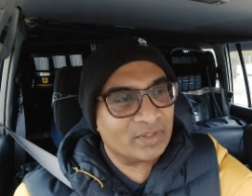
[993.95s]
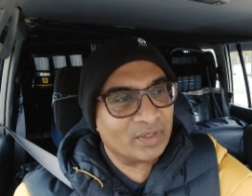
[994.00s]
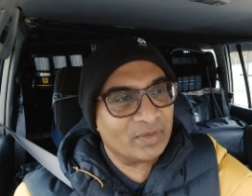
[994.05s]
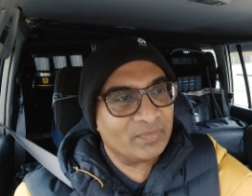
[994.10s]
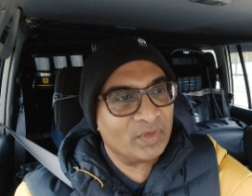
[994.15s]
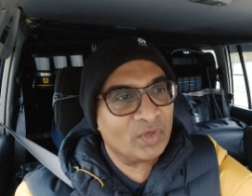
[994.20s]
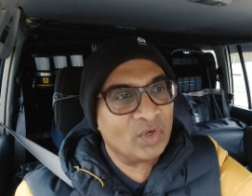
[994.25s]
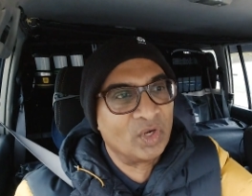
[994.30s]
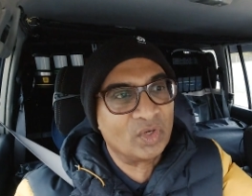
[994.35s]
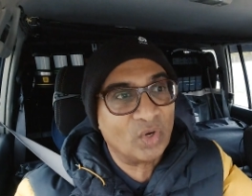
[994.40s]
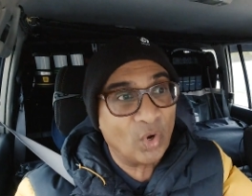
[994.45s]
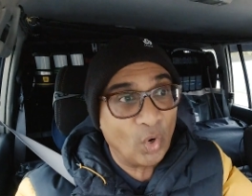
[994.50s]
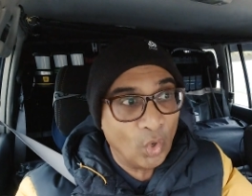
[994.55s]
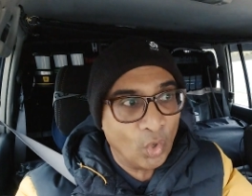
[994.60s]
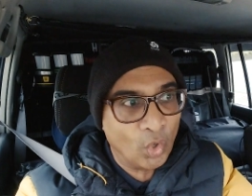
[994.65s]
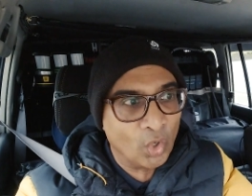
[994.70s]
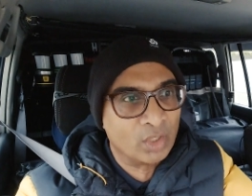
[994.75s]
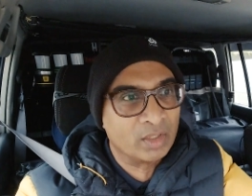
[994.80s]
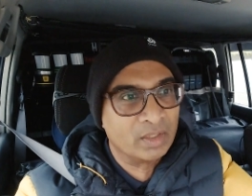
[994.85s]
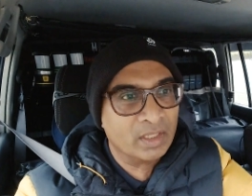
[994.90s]
So if you got
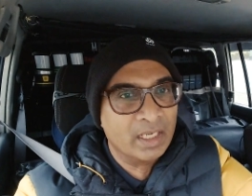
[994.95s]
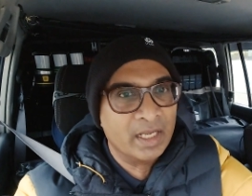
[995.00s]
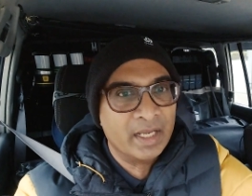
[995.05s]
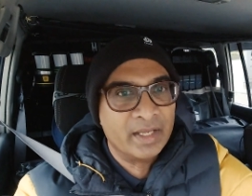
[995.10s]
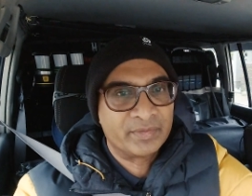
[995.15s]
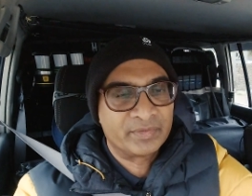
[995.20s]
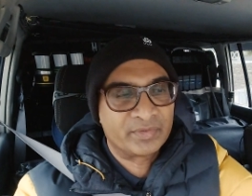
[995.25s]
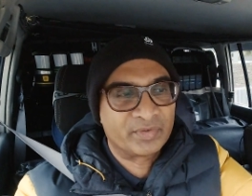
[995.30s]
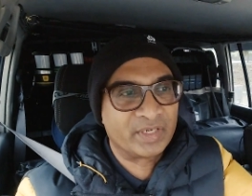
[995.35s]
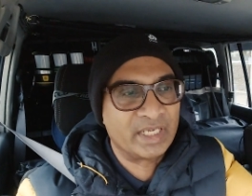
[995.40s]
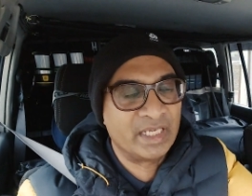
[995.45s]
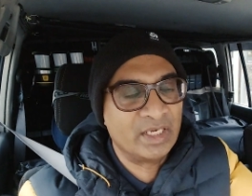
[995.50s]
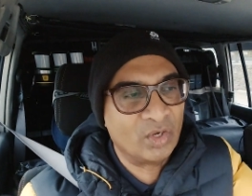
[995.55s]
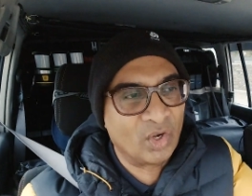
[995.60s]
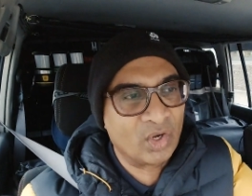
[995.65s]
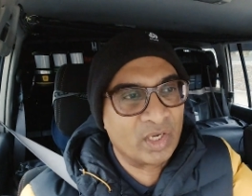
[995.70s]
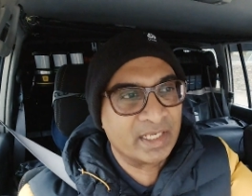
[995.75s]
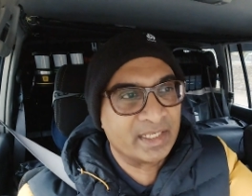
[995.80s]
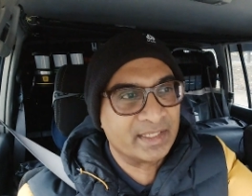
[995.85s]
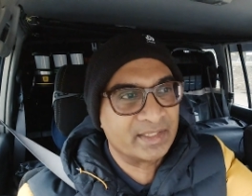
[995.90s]
all three
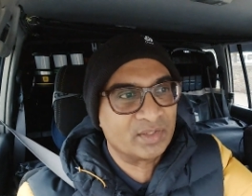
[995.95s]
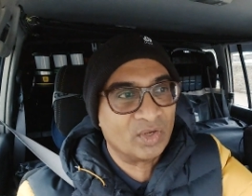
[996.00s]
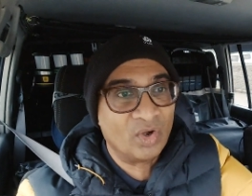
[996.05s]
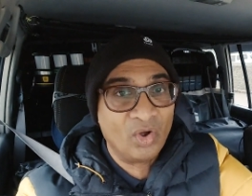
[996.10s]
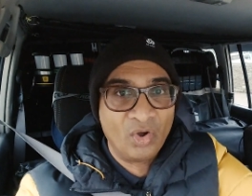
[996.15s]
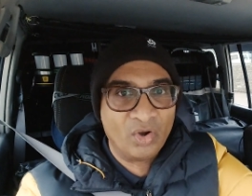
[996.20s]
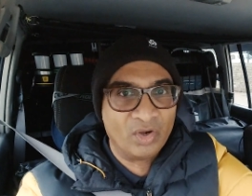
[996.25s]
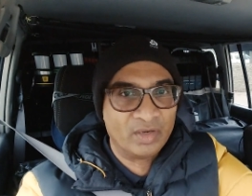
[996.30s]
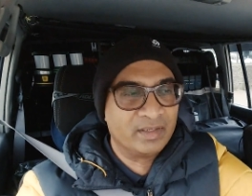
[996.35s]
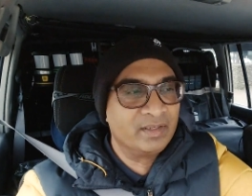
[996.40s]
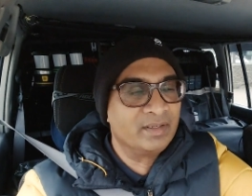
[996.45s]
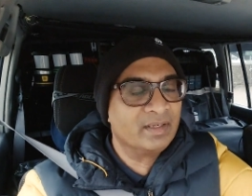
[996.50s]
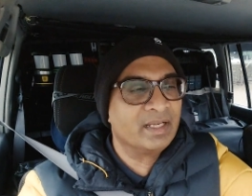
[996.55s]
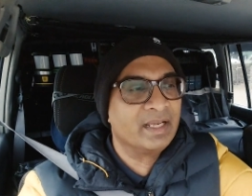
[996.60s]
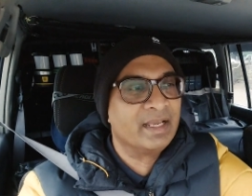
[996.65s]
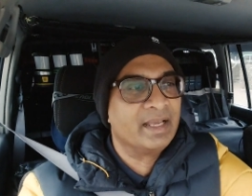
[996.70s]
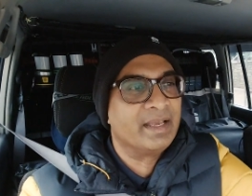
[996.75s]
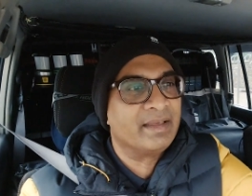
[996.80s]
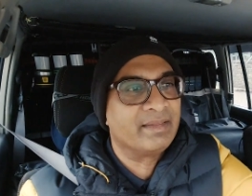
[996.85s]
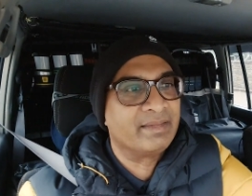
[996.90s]
lockers on,
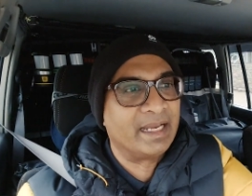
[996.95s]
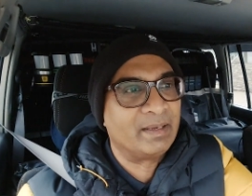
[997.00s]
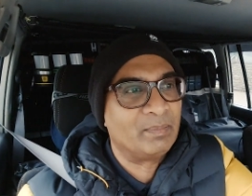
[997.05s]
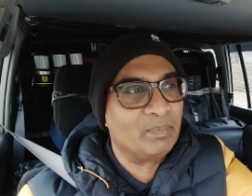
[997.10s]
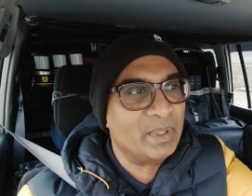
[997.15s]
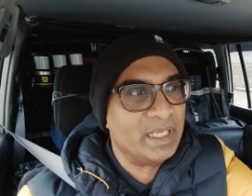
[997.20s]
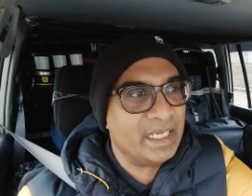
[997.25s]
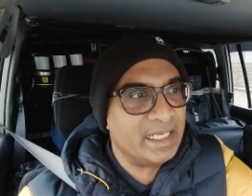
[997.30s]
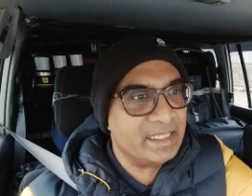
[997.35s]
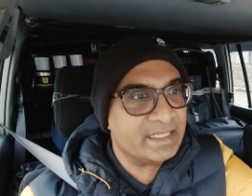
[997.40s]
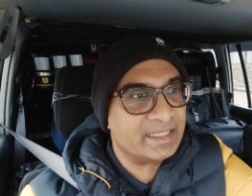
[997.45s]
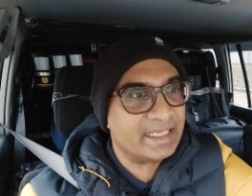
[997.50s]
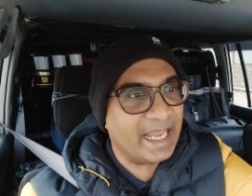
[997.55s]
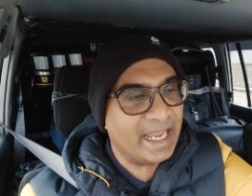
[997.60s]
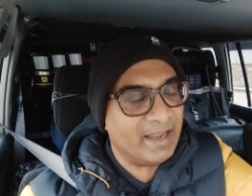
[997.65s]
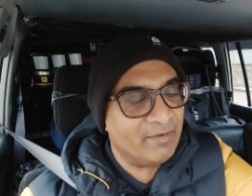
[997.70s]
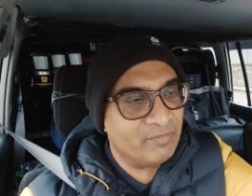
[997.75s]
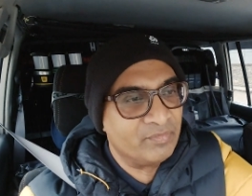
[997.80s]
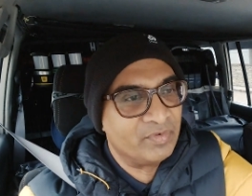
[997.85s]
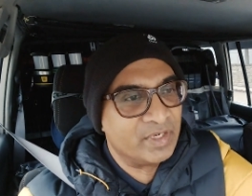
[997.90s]
that means
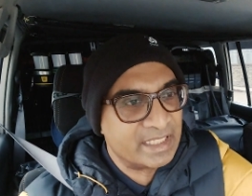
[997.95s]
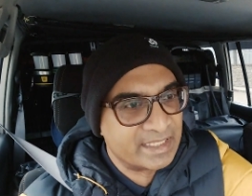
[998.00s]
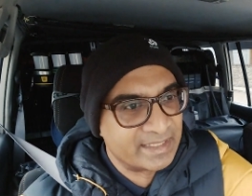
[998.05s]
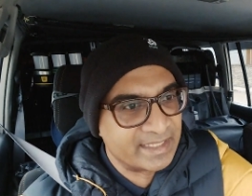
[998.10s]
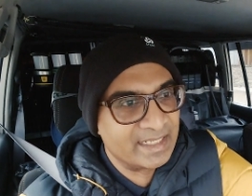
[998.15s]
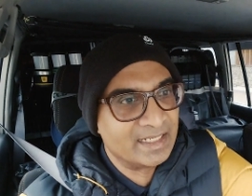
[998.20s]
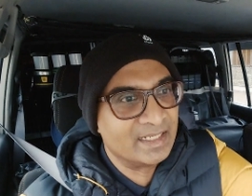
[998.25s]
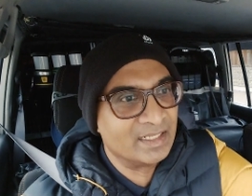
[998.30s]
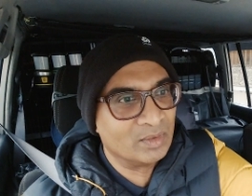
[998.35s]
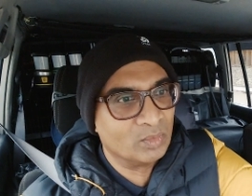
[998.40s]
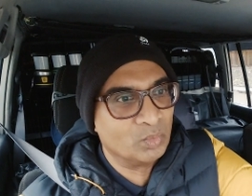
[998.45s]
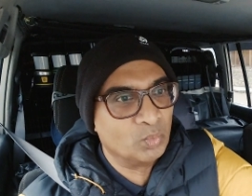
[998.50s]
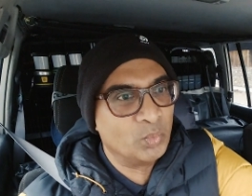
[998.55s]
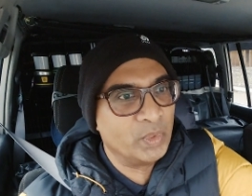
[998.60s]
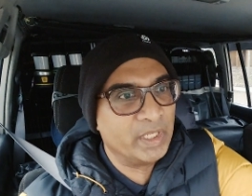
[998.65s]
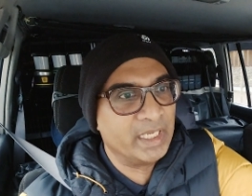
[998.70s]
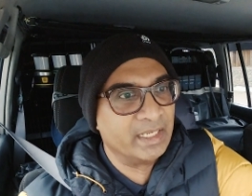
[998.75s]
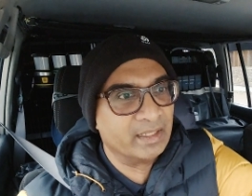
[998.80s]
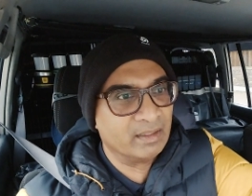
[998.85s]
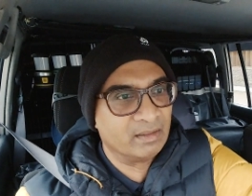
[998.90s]
every single
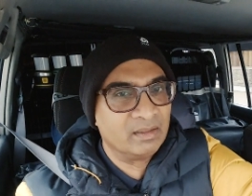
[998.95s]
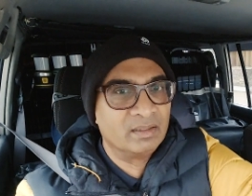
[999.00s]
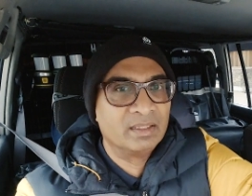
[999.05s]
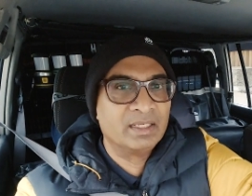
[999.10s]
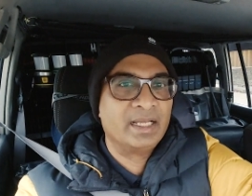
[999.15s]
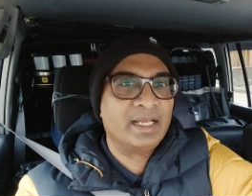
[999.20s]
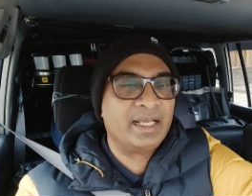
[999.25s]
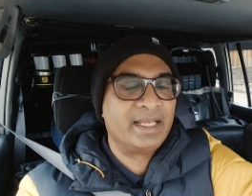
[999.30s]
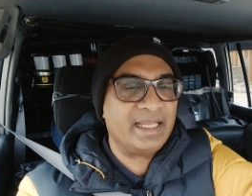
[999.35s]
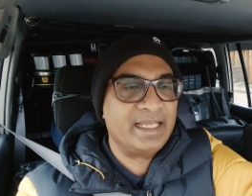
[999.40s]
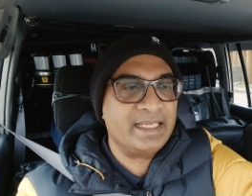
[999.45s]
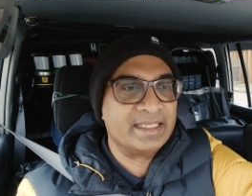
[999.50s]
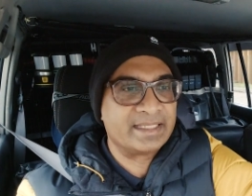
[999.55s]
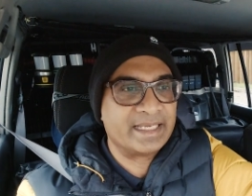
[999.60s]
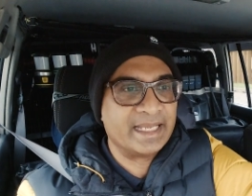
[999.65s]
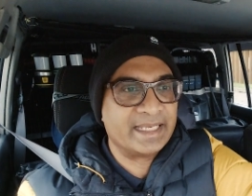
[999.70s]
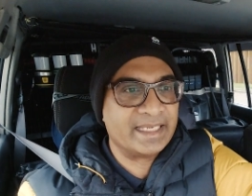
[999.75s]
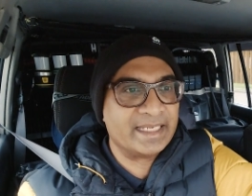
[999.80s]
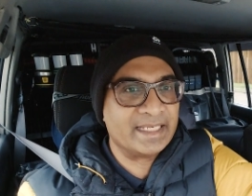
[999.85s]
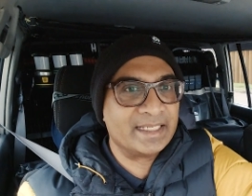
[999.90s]
wheel is
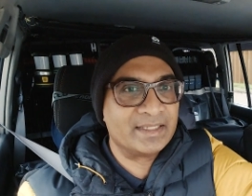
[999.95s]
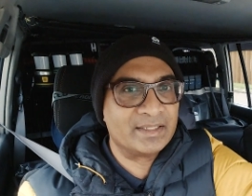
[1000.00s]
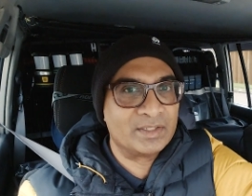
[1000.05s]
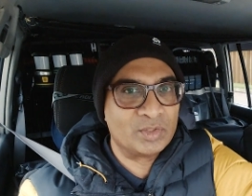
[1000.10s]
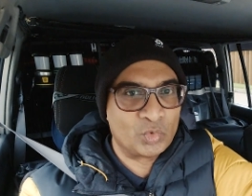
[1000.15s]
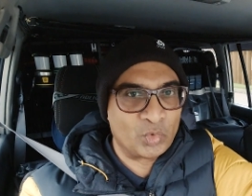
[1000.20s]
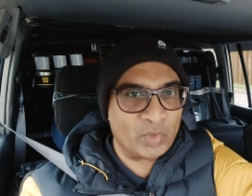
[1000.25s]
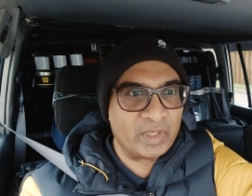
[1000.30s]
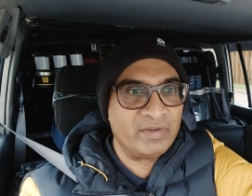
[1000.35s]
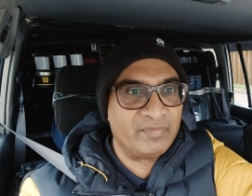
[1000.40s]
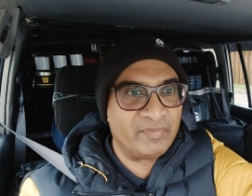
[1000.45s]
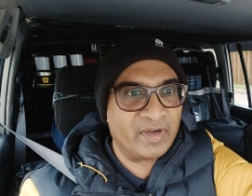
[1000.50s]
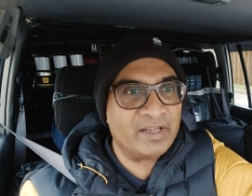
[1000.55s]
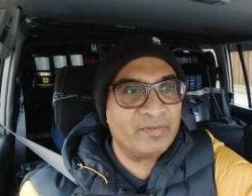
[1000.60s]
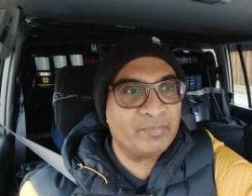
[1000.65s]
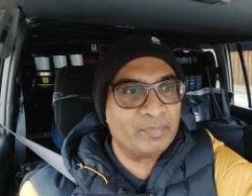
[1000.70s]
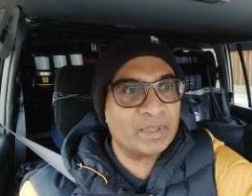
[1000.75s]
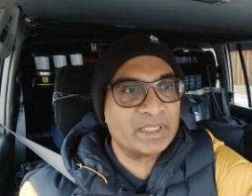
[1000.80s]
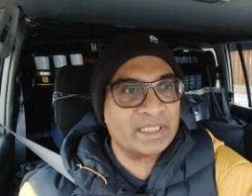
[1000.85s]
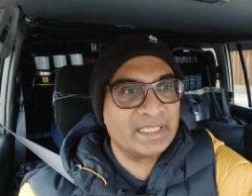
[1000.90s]
getting
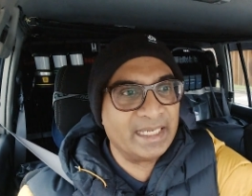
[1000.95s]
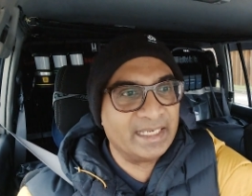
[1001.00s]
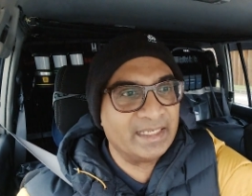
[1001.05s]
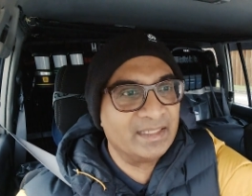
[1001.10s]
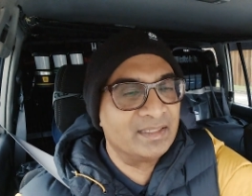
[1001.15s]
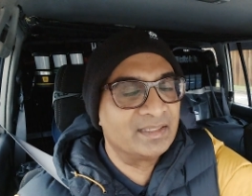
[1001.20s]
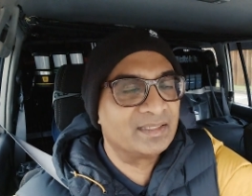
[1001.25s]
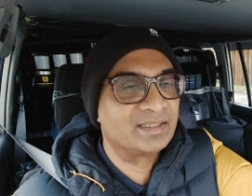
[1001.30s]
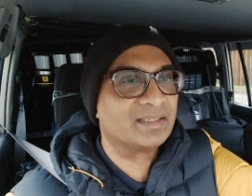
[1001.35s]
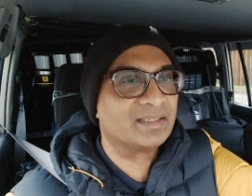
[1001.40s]
25%